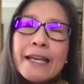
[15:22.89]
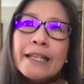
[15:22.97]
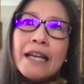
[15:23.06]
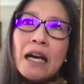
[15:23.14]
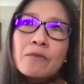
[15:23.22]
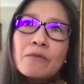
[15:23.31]
It
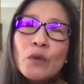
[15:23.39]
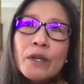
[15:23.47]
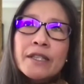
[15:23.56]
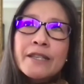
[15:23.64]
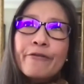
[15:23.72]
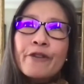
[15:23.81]
comes with
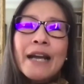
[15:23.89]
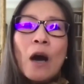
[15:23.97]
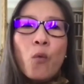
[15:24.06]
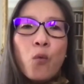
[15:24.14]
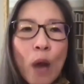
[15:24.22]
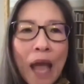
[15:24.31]
a different
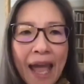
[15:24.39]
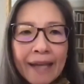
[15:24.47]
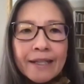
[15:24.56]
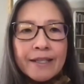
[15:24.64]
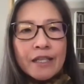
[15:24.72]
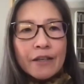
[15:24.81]

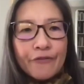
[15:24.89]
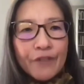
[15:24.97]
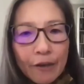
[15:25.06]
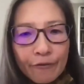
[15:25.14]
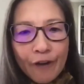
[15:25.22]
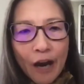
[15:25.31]
awareness of the
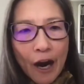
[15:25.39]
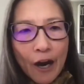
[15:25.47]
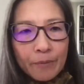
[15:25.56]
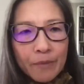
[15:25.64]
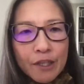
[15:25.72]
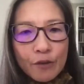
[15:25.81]

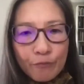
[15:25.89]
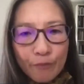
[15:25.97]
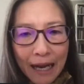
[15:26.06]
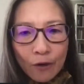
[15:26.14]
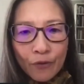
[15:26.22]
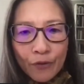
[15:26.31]
environment
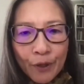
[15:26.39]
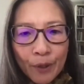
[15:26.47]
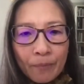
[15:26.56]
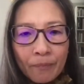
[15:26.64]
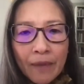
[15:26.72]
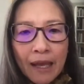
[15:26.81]
around them.